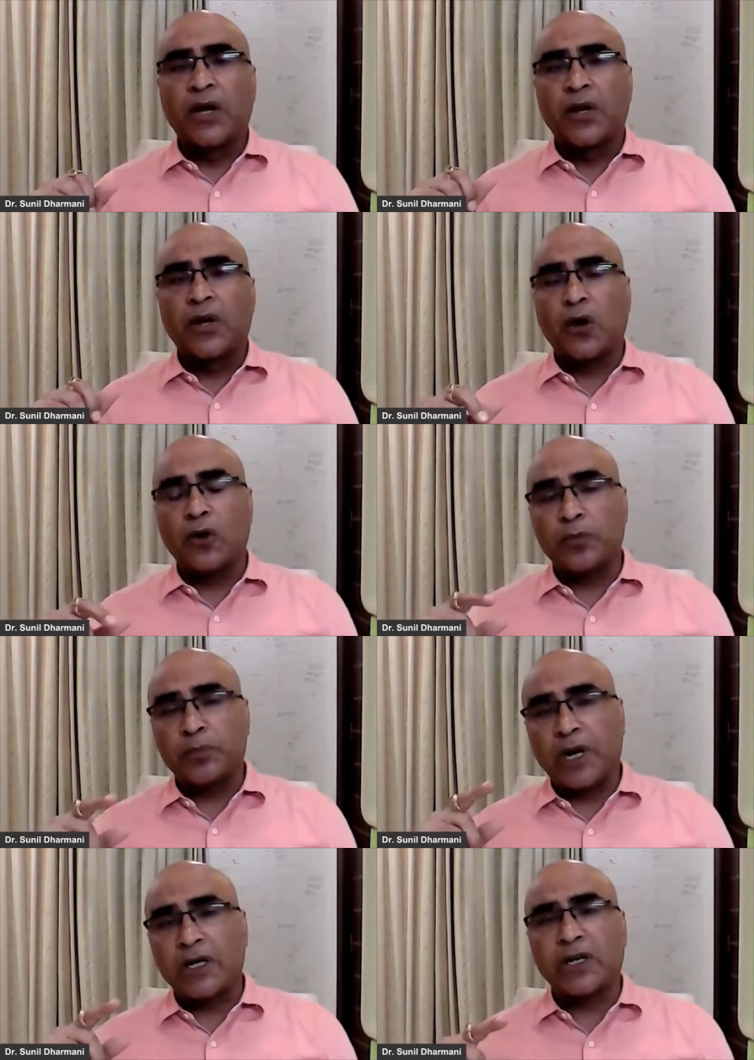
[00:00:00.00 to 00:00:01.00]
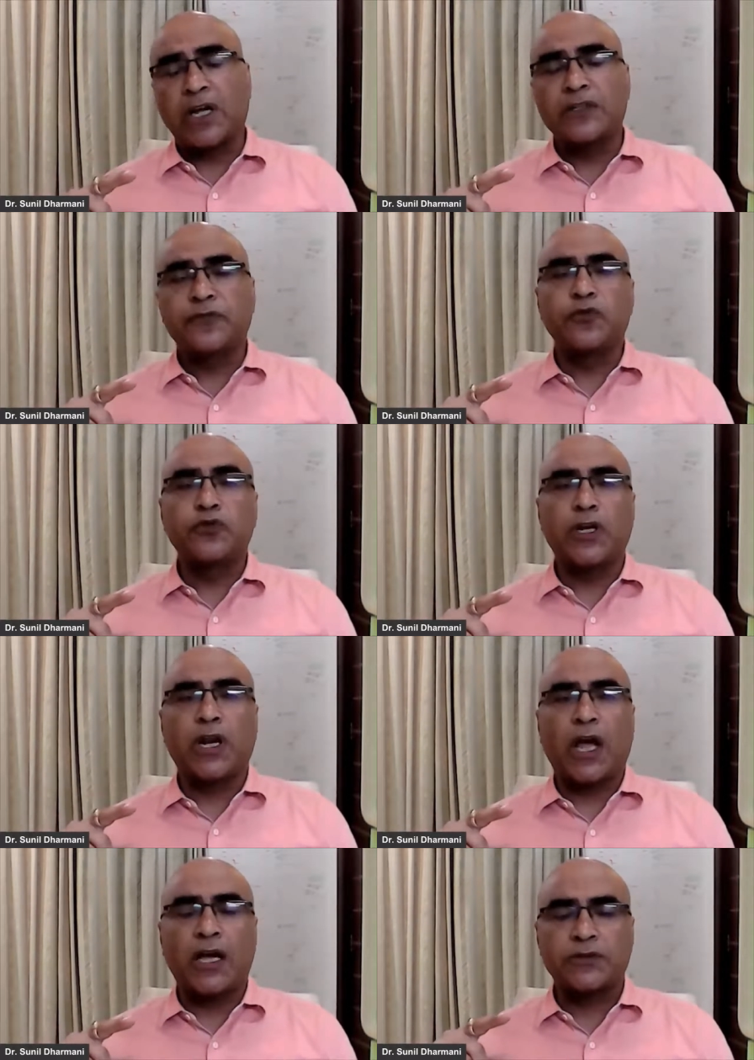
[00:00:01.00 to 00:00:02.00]
Now, blood transfusion
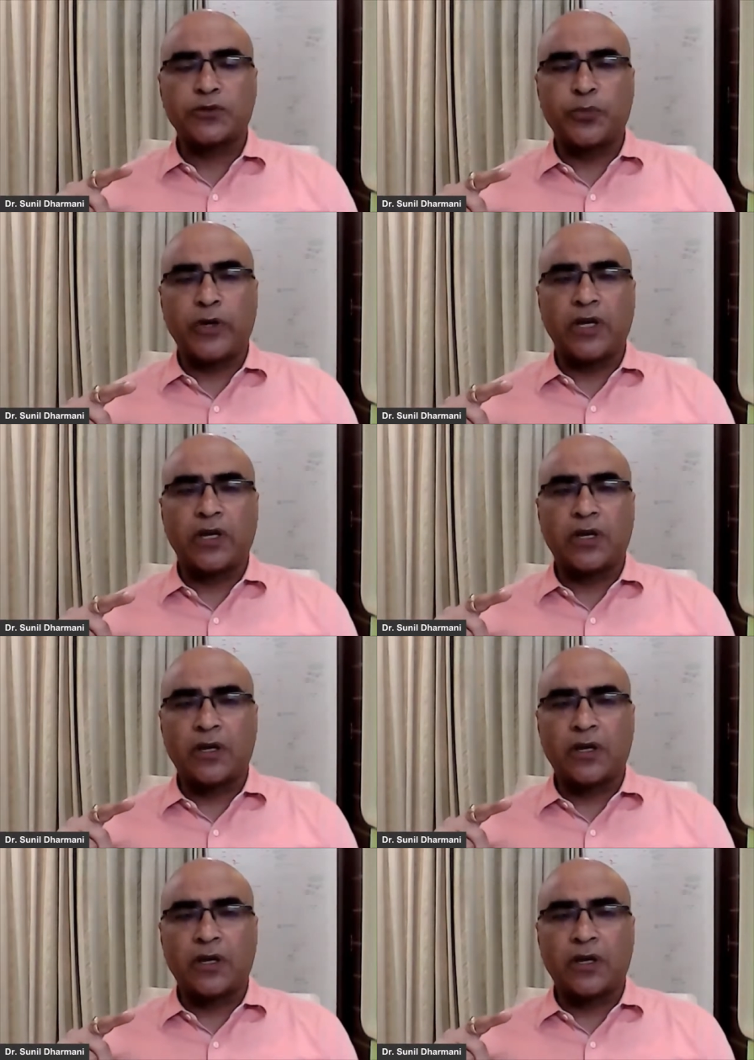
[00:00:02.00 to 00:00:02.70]
has to be